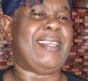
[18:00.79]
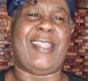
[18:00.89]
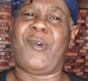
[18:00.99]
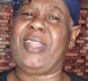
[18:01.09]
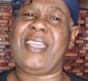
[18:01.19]

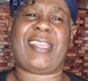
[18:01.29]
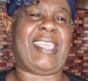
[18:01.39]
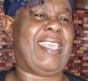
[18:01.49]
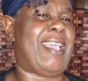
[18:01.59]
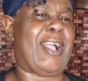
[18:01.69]
That one you
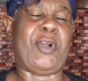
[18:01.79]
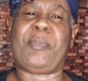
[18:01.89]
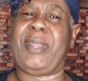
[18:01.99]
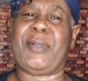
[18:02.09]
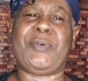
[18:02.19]
can't go
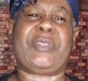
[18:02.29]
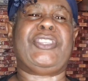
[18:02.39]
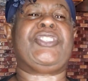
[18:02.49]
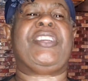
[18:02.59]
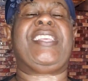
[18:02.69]
on the
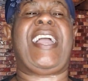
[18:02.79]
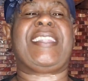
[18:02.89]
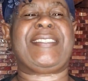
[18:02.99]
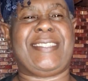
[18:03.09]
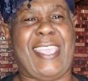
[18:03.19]
cooking journey, gotta
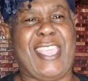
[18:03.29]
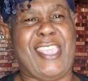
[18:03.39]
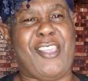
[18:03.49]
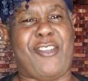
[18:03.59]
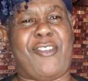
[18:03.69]
stay
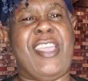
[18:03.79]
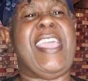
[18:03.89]
here.